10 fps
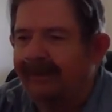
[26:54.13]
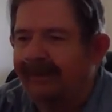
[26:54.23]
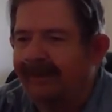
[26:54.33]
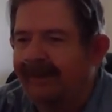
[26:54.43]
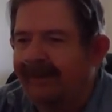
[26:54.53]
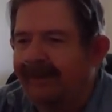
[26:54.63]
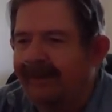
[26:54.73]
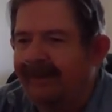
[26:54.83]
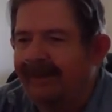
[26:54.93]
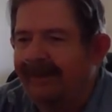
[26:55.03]

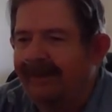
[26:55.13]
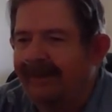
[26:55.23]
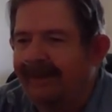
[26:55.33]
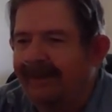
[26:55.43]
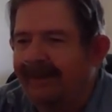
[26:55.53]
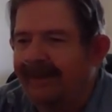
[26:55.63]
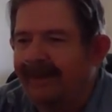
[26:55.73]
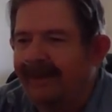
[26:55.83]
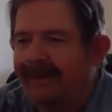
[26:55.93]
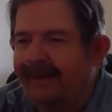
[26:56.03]

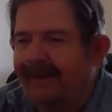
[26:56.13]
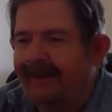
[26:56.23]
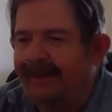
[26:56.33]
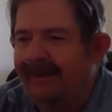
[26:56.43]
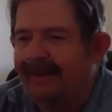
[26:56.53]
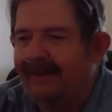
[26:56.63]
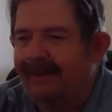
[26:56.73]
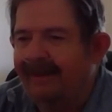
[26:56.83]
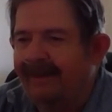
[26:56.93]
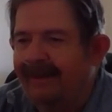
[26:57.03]

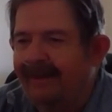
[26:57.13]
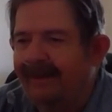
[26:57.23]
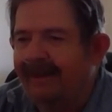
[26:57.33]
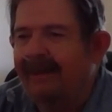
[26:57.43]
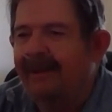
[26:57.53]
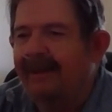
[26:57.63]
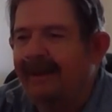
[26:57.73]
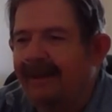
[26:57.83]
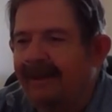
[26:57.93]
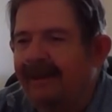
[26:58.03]

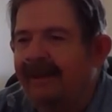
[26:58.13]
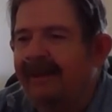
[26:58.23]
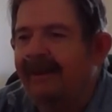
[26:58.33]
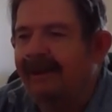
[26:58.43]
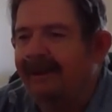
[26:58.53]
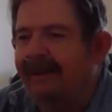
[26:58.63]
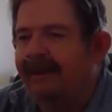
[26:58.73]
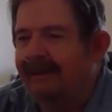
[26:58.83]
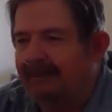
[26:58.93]
[no speech]